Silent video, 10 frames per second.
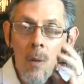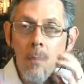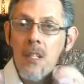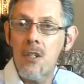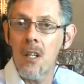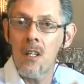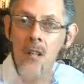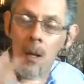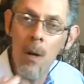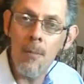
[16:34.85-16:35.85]
but please just
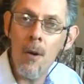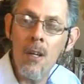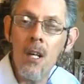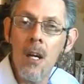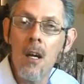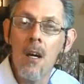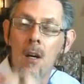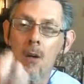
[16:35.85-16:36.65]
understand what I'm trying to say.